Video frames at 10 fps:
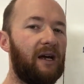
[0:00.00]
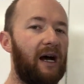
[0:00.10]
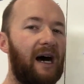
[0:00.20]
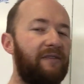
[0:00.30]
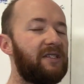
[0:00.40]

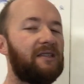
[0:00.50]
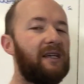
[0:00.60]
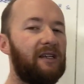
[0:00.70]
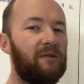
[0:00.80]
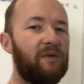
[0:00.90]

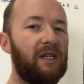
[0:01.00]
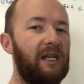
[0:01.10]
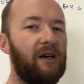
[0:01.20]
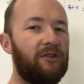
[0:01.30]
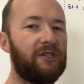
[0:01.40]
Obviously, you
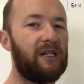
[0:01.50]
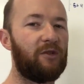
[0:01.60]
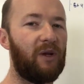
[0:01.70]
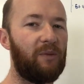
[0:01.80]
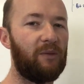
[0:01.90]
know, there's not too
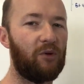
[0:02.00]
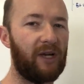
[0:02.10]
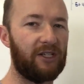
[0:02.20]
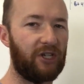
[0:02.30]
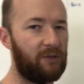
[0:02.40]
many people who
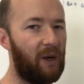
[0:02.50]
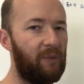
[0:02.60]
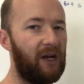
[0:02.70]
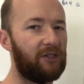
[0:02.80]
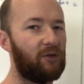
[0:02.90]
get chased by
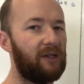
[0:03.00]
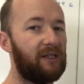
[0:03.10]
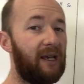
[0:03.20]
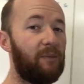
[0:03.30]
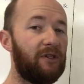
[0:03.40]
bears throughout the
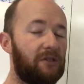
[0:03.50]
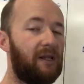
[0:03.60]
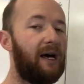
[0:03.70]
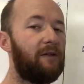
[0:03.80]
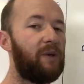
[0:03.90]
day, but there's a lot of